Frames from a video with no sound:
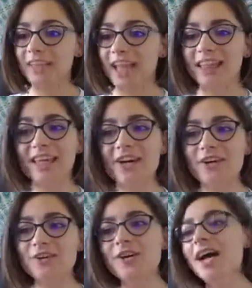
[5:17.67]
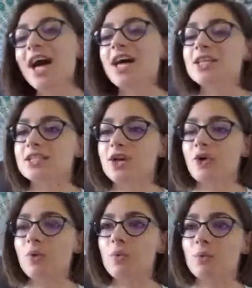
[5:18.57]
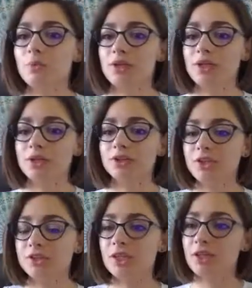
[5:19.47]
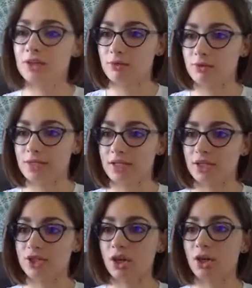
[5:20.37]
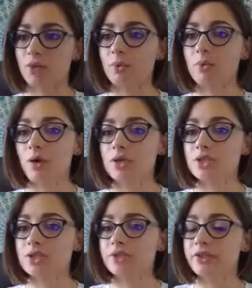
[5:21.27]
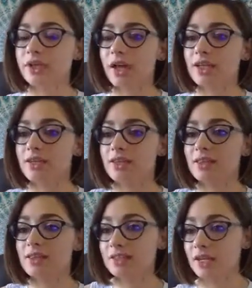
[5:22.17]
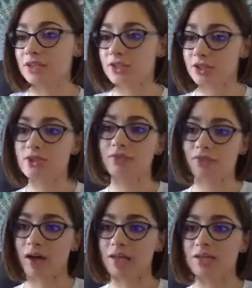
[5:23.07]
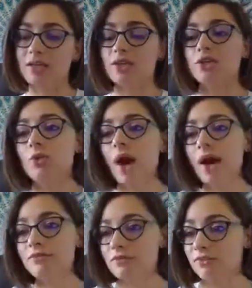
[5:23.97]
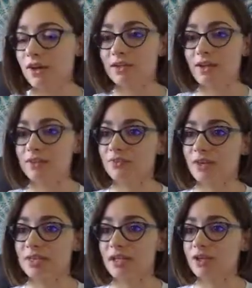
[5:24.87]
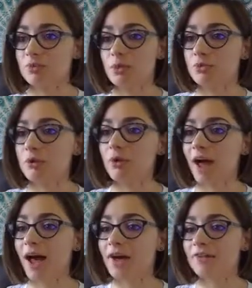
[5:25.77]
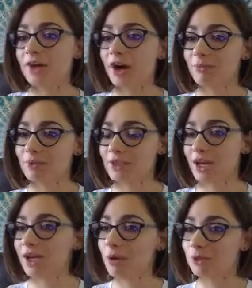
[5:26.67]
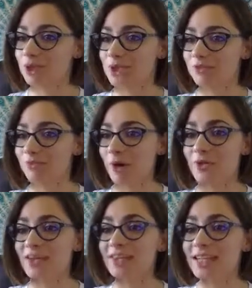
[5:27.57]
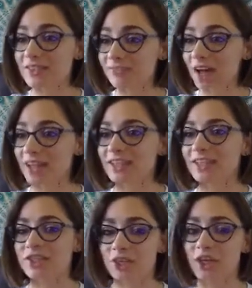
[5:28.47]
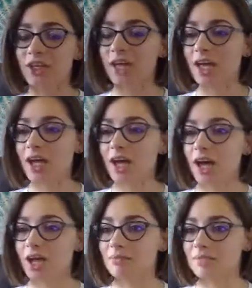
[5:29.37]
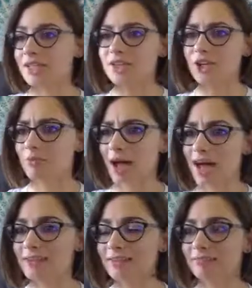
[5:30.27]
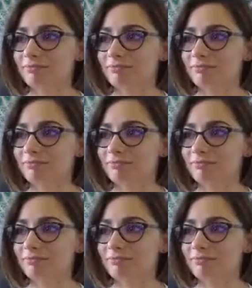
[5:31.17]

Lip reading: Hello. So when we're looking at a human design chart, we want to just look at the centers that are defined. You have defined and undefined centers. Most people have a combination of both, and that's fine. That's good. It's not good or bad.